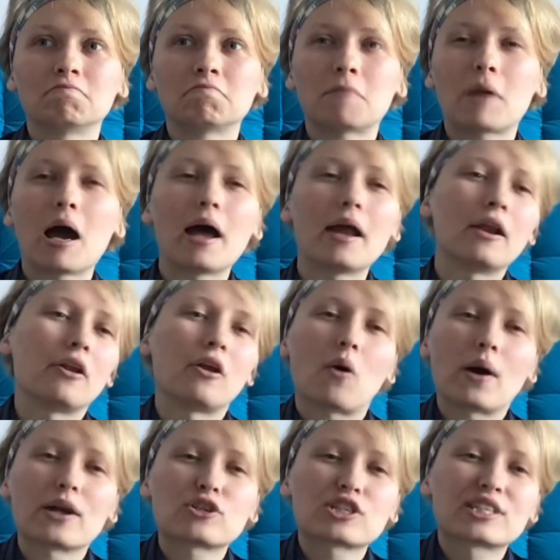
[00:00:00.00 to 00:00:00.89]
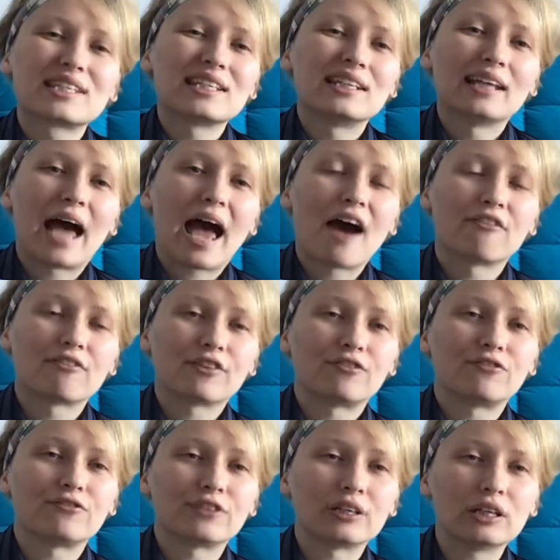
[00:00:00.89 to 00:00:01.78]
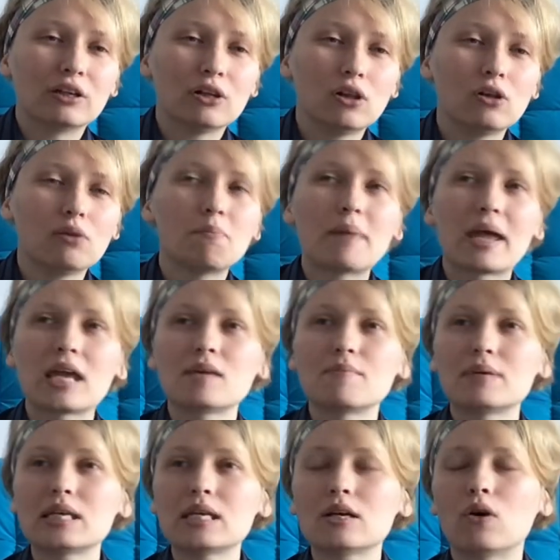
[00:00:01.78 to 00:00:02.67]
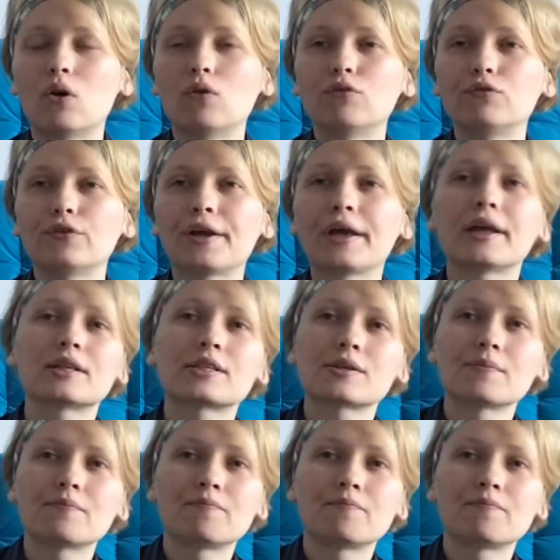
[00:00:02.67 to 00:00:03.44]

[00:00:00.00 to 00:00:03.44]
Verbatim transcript: I don't know, I just didn't have the feel maybe of it